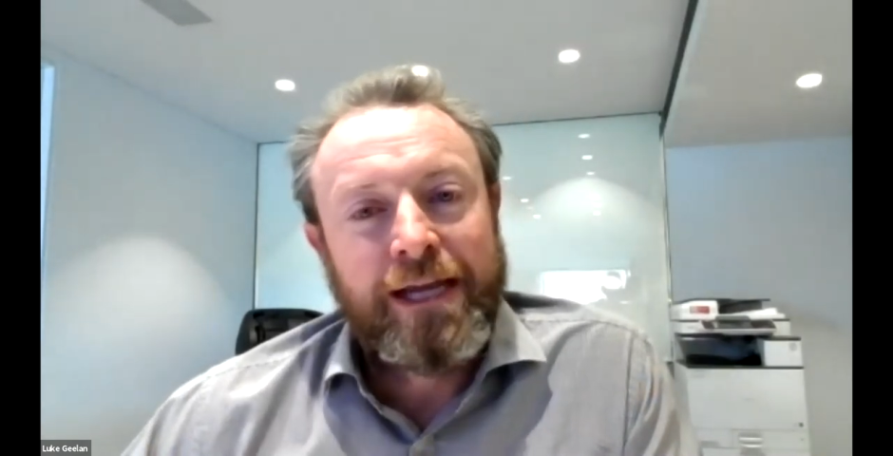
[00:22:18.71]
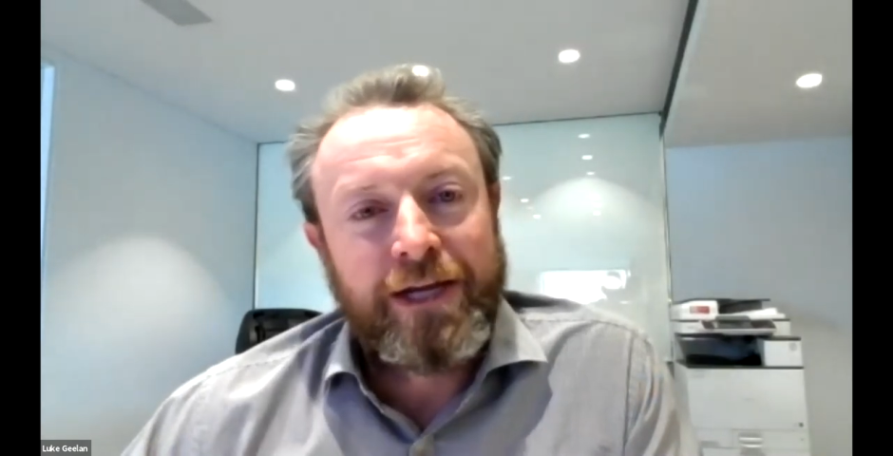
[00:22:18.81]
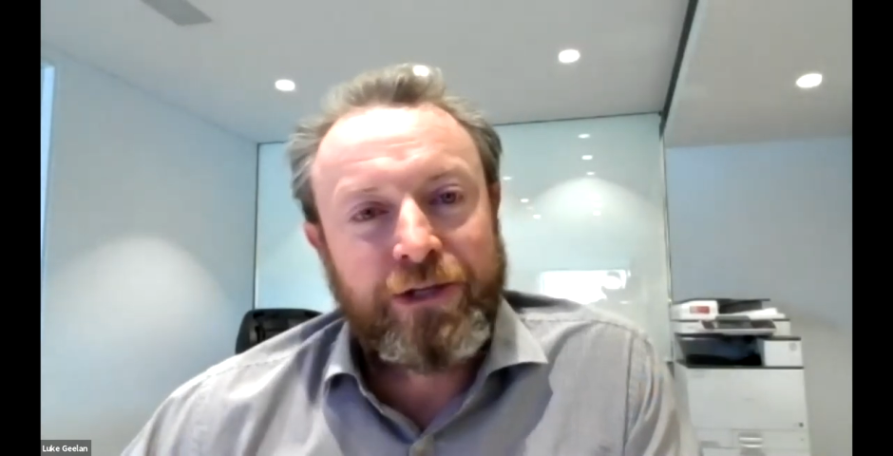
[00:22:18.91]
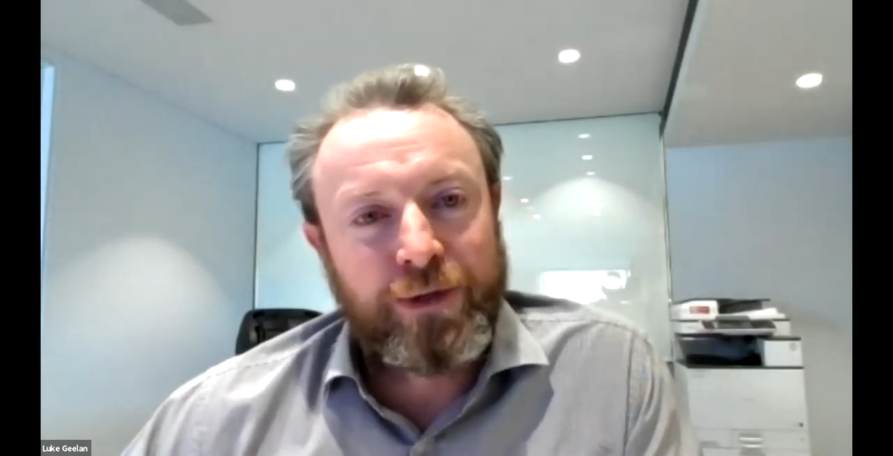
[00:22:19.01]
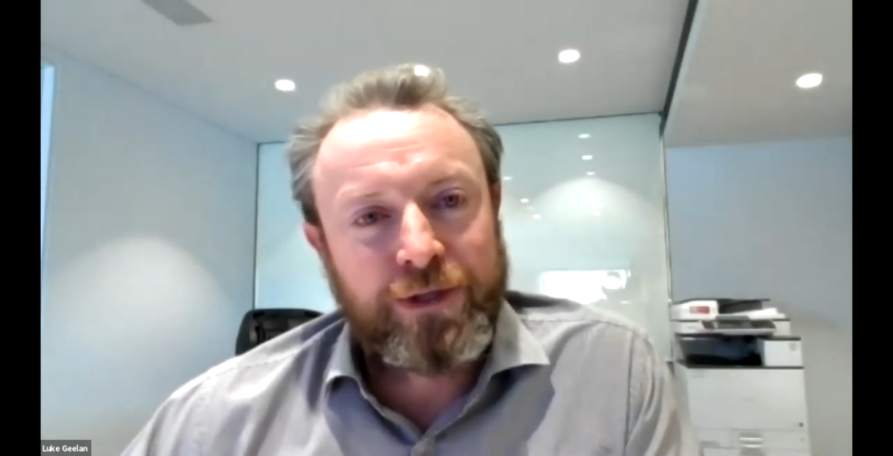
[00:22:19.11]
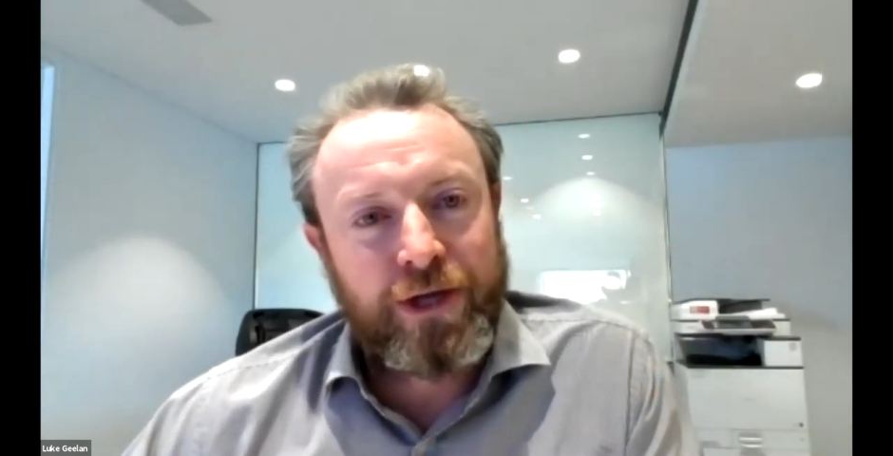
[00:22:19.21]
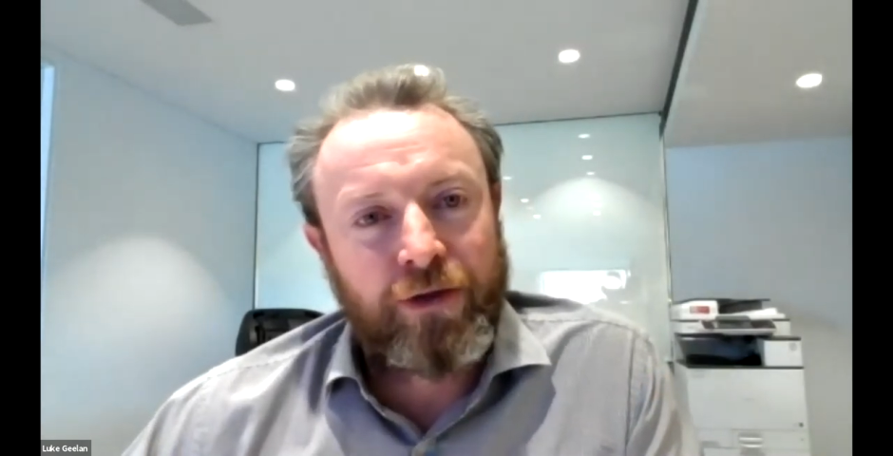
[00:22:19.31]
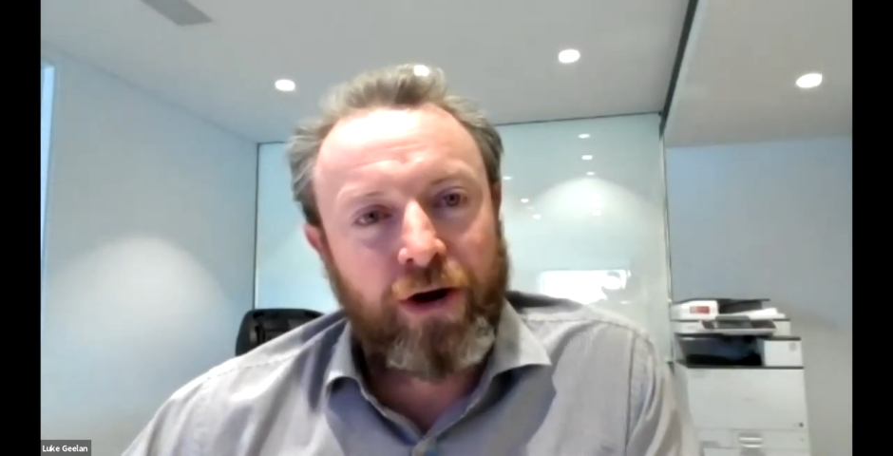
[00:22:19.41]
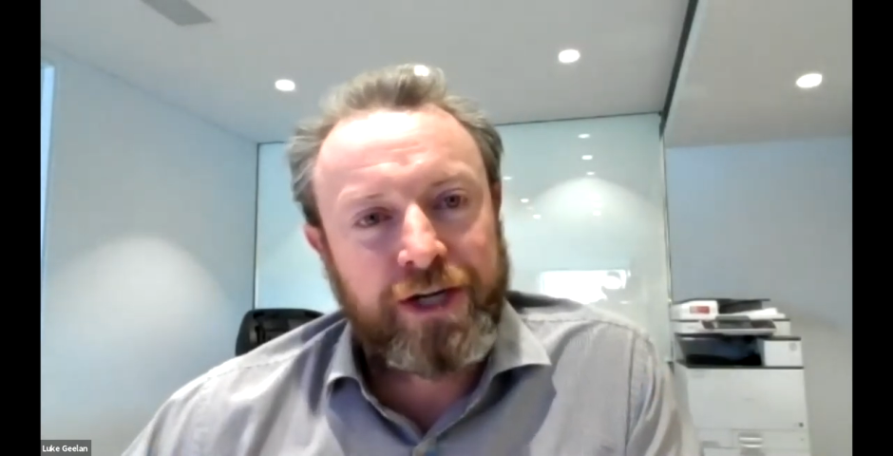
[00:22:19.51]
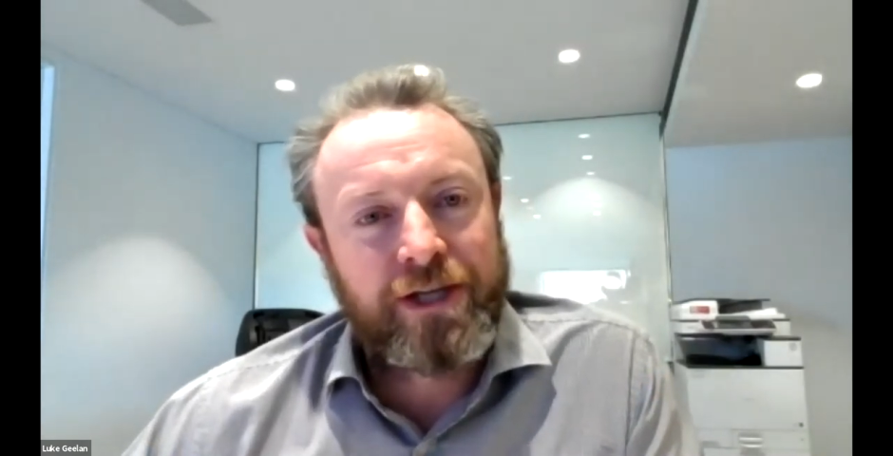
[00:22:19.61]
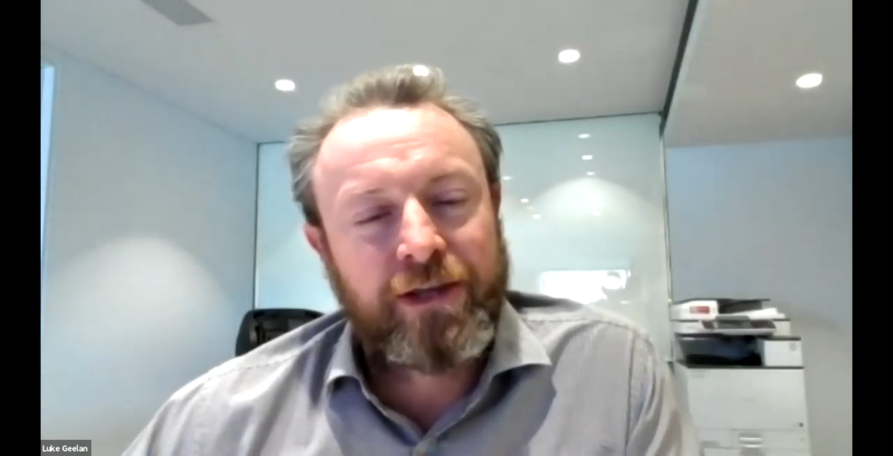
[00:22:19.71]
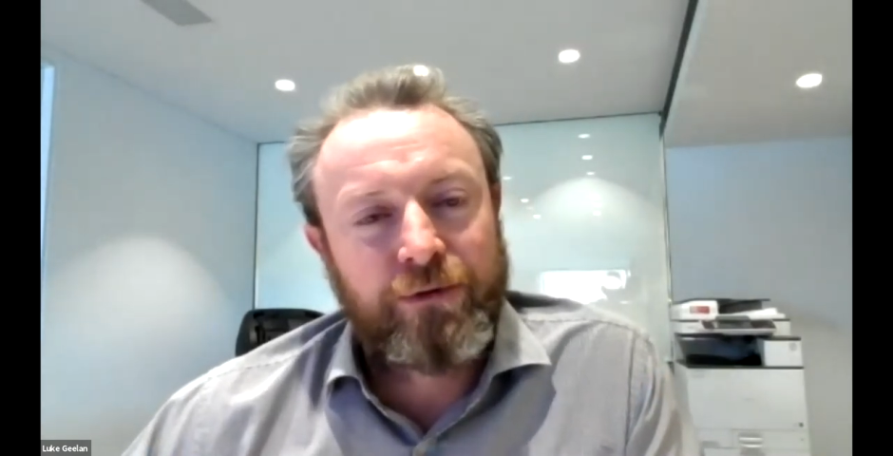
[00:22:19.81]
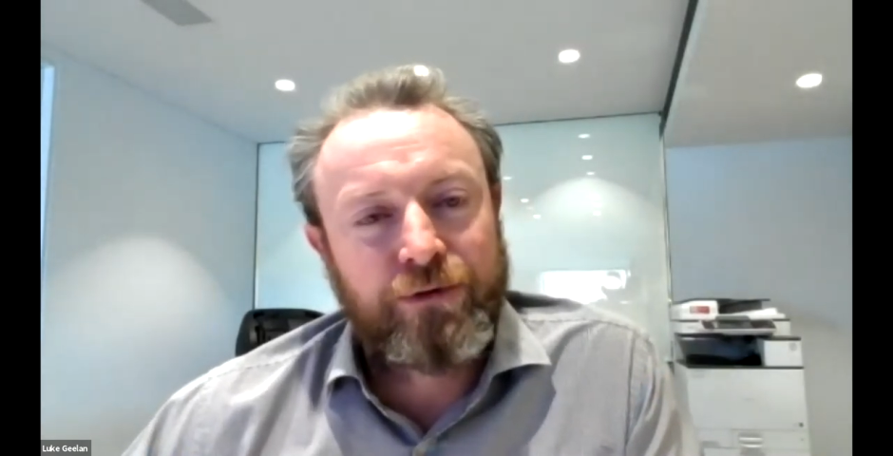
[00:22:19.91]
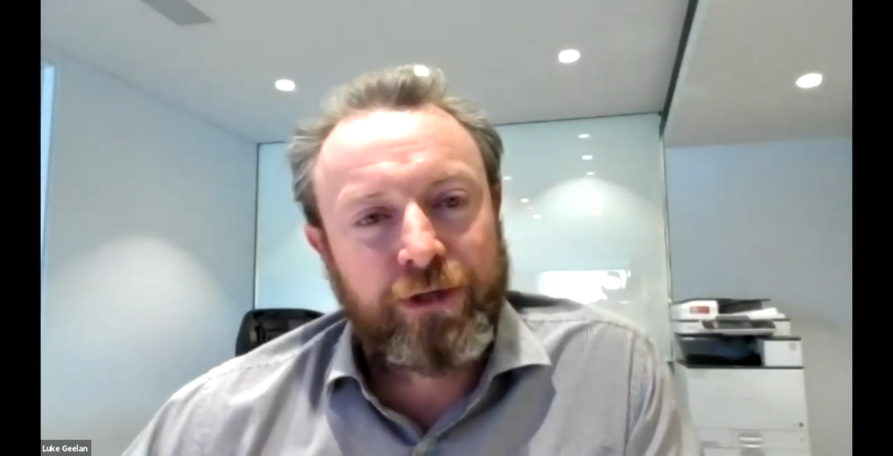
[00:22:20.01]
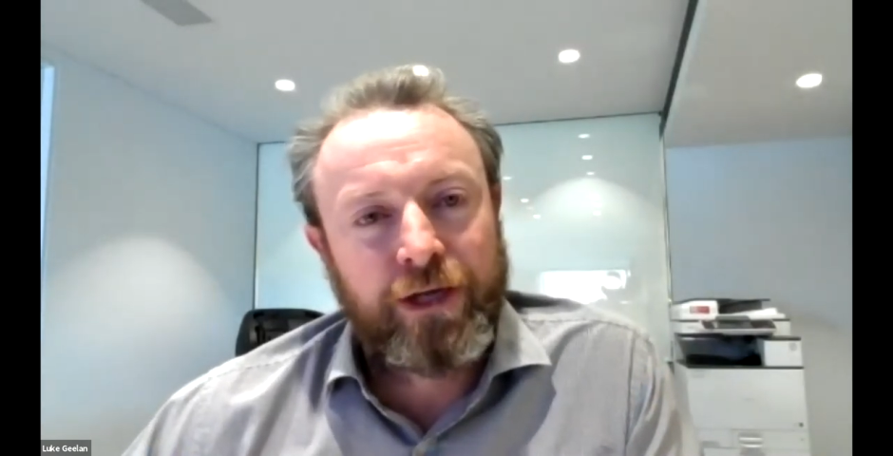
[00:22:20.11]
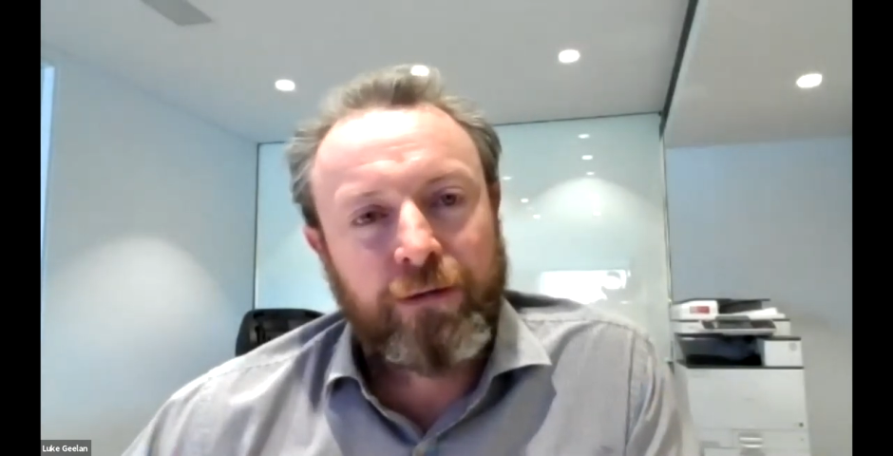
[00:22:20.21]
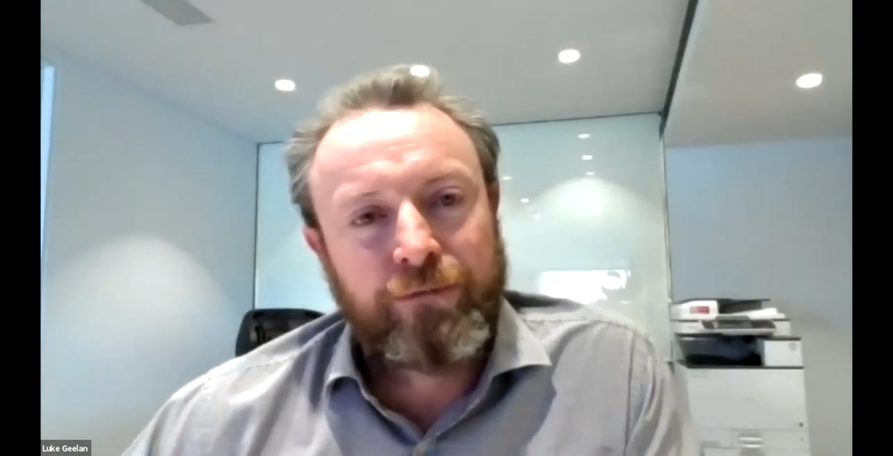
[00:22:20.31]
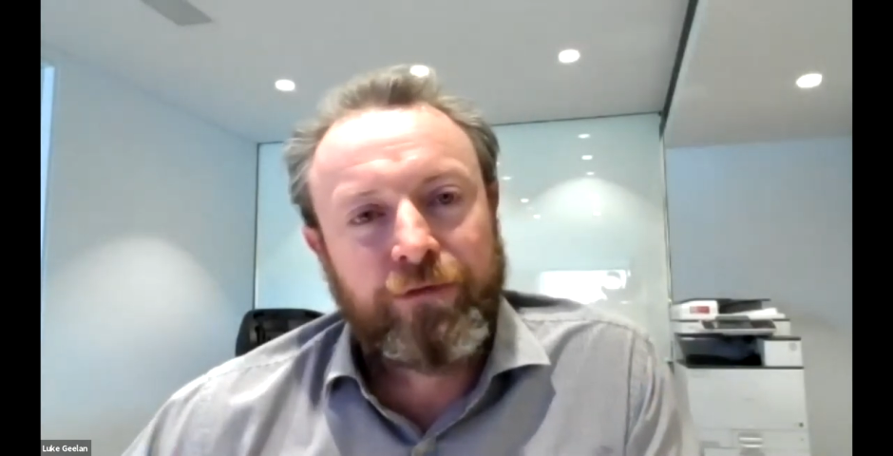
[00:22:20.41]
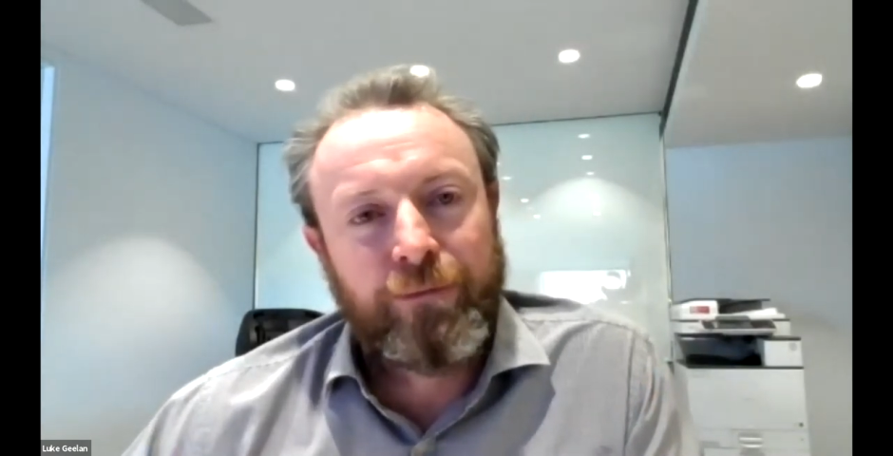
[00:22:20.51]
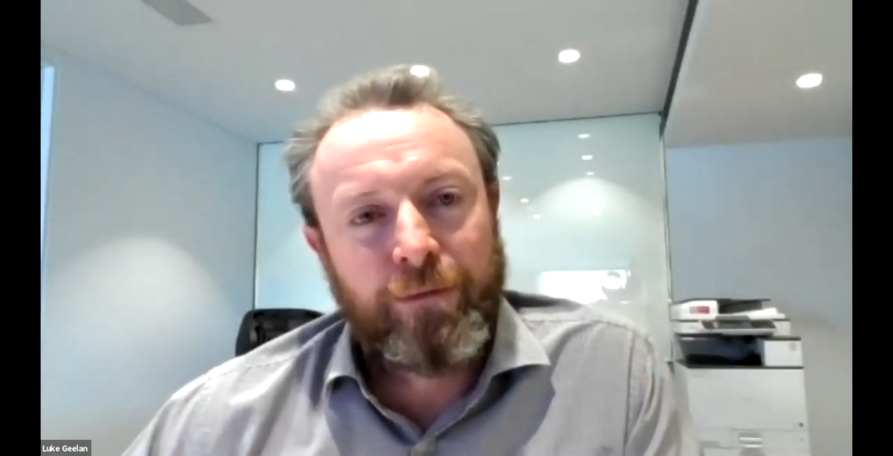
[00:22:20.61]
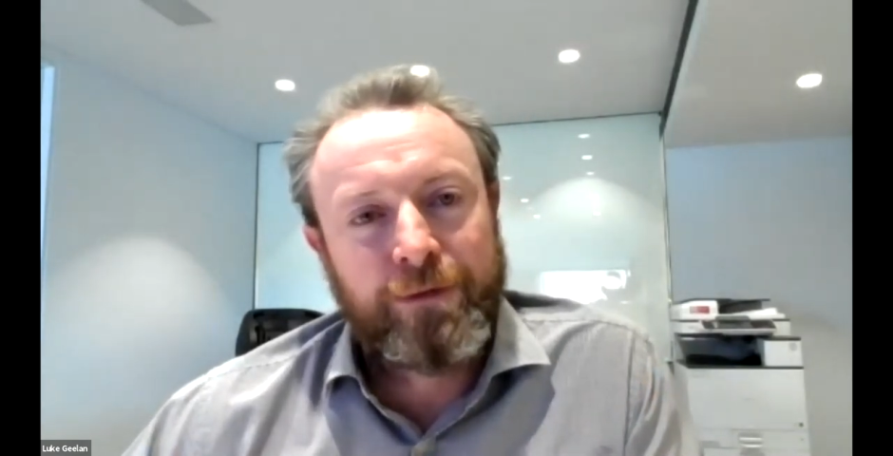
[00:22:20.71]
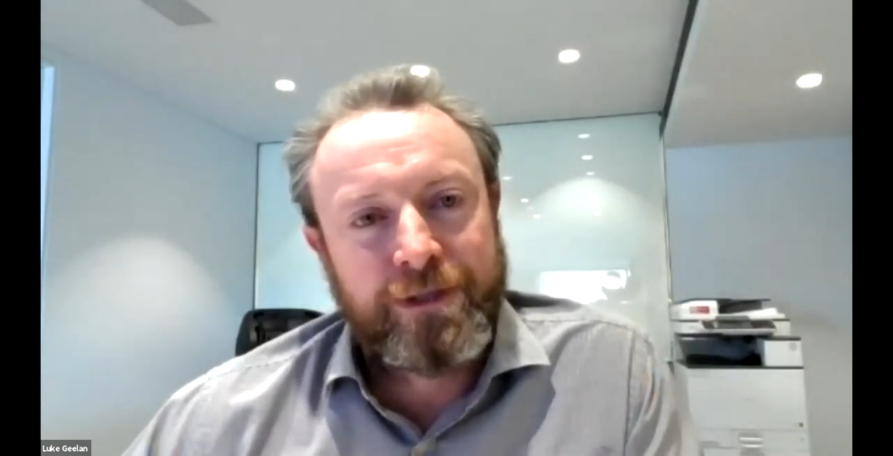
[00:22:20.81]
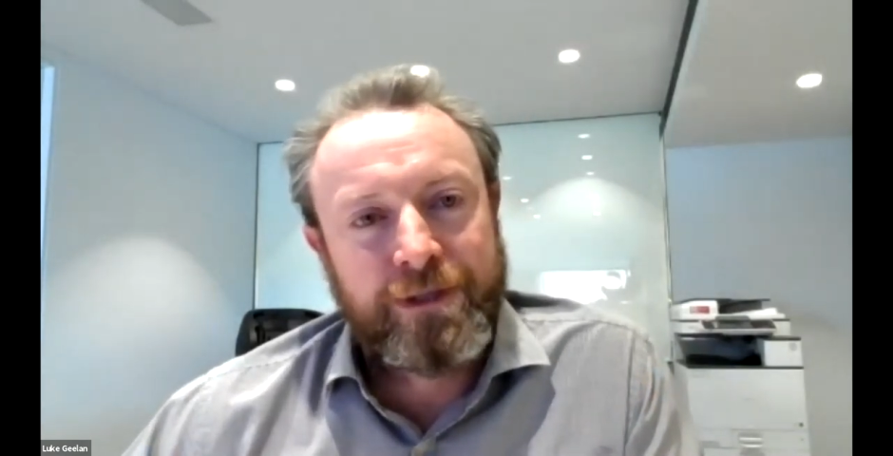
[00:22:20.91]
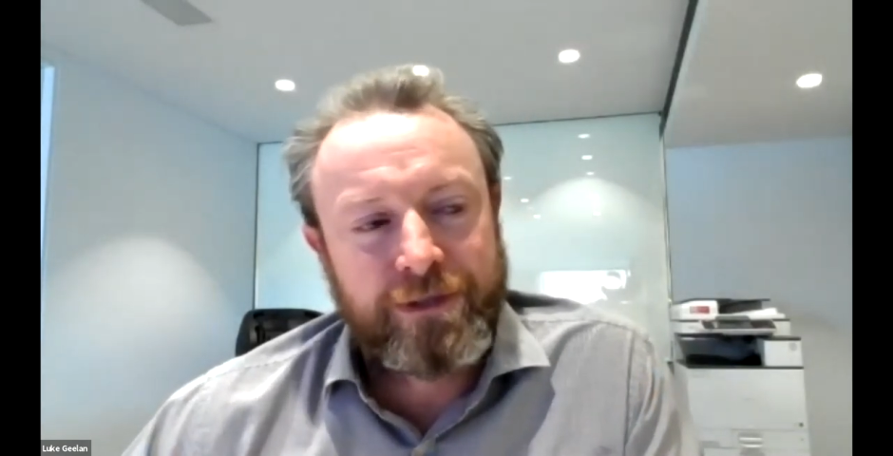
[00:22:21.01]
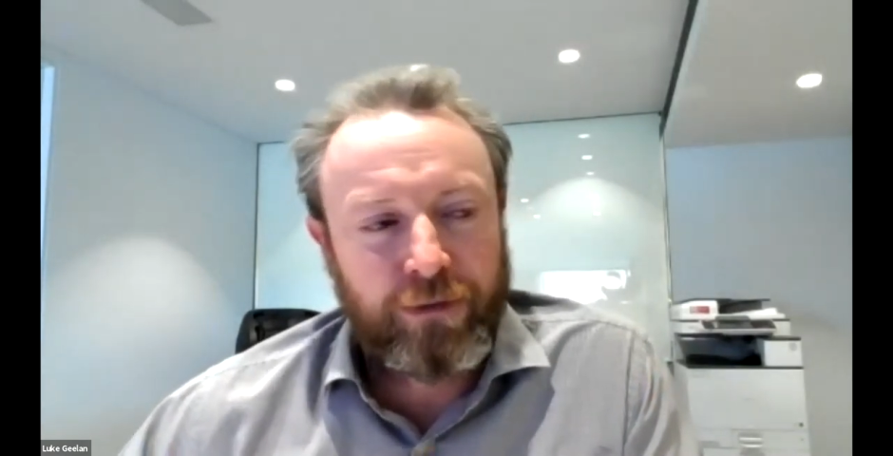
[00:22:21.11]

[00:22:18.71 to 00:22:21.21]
in doing so that I actually think was really helpful for my business,